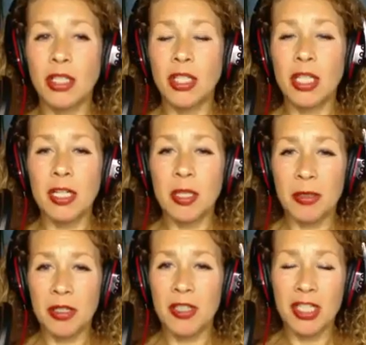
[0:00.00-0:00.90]
Judge
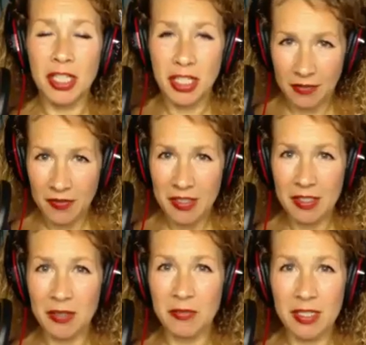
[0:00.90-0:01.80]
Patricia
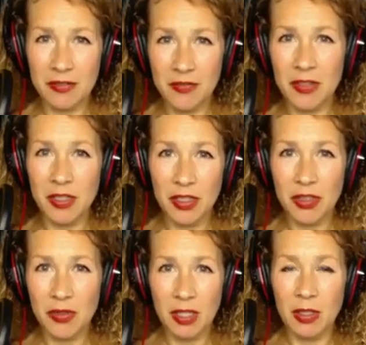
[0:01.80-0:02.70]
Jefferson was the
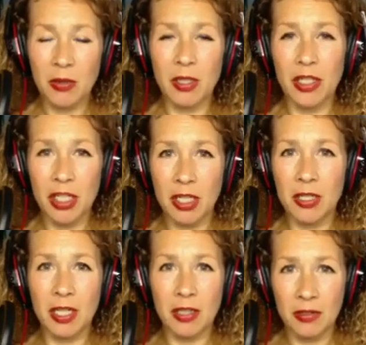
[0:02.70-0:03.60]
first drug court
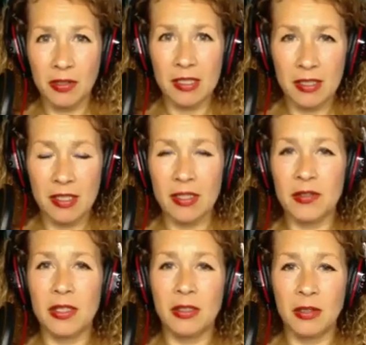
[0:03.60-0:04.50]
judge at 36th
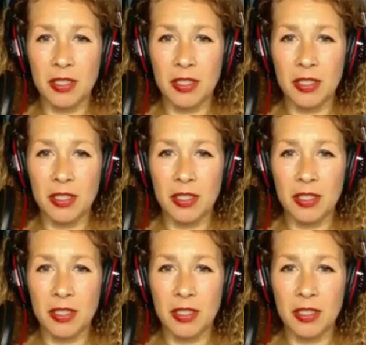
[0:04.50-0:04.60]
District Court.